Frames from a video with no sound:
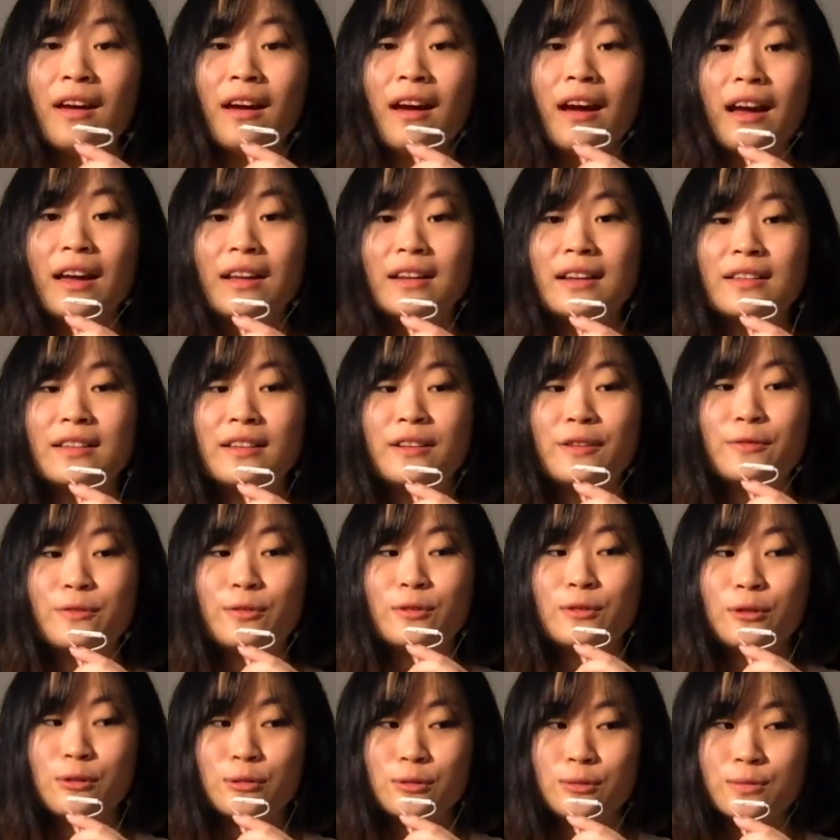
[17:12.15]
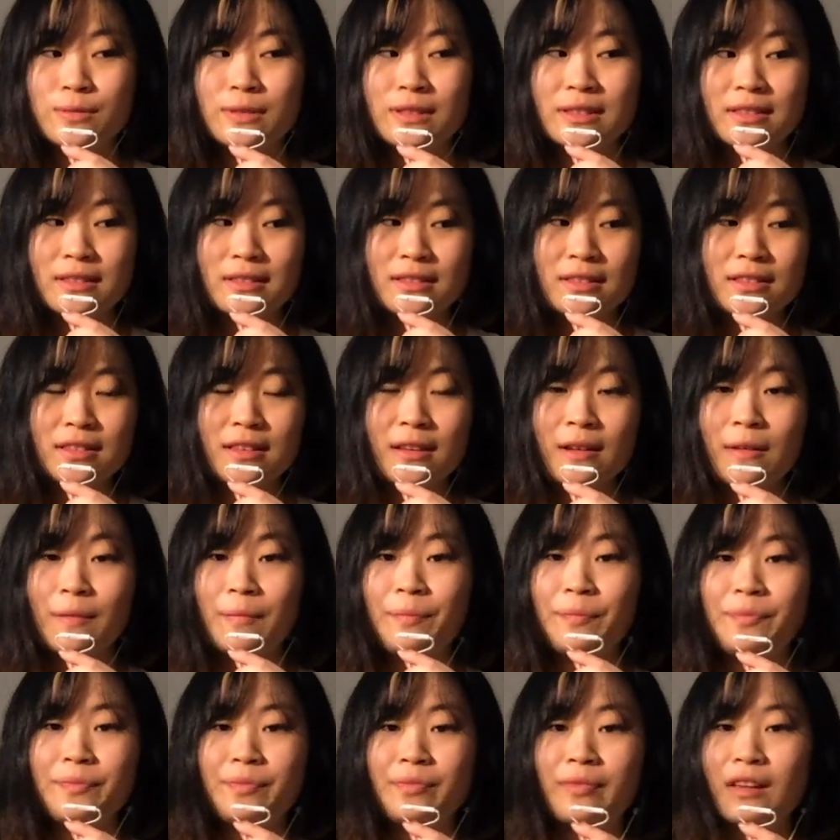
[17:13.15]
And I think for those reasons
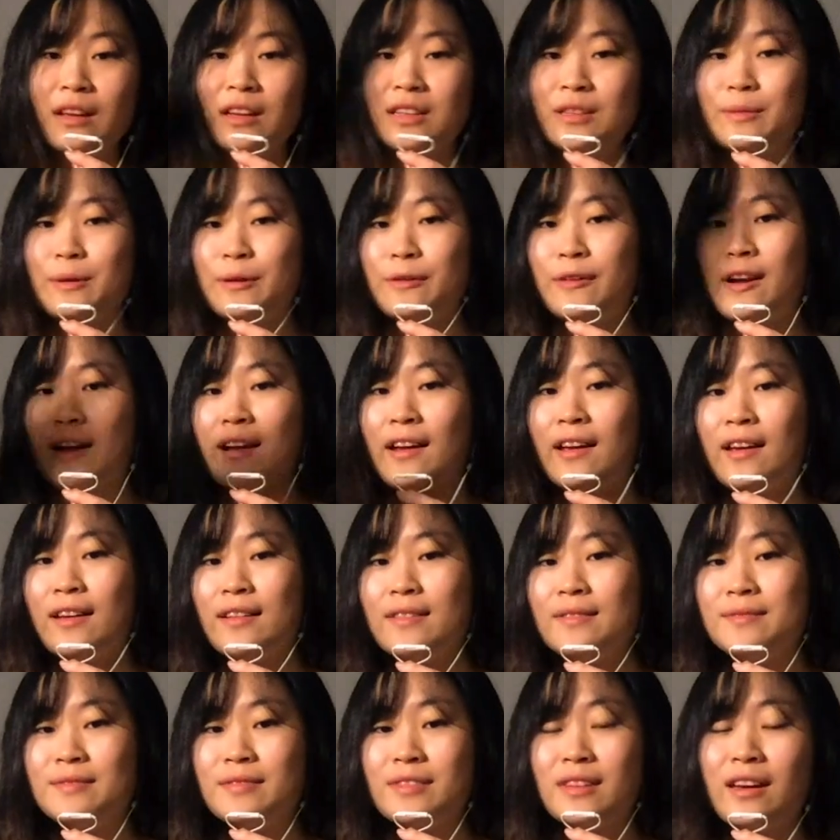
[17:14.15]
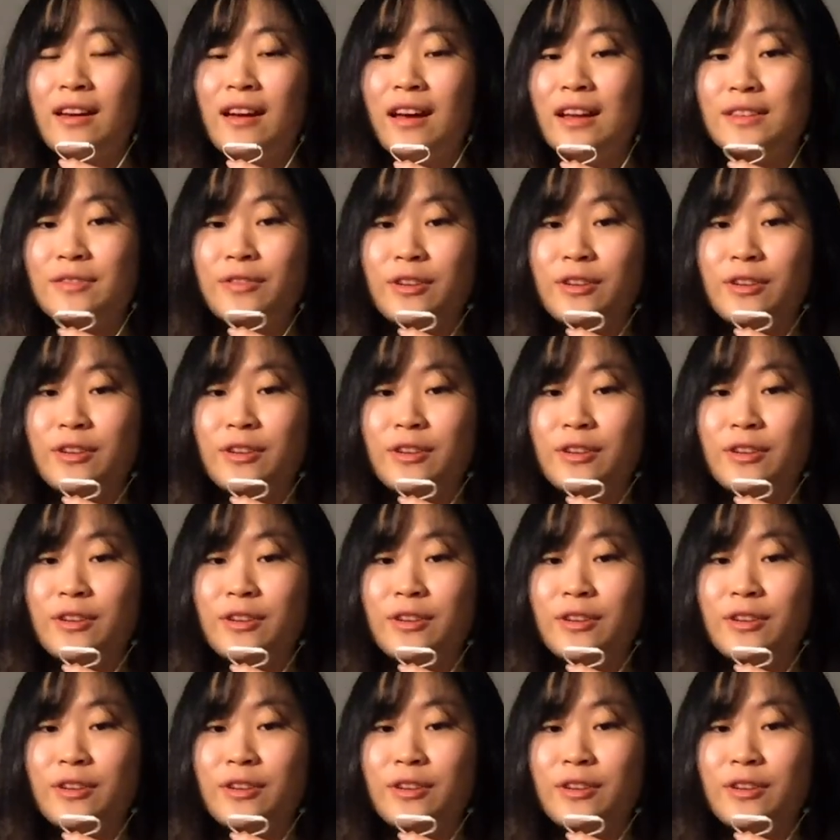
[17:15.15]
it's my ranking. It's very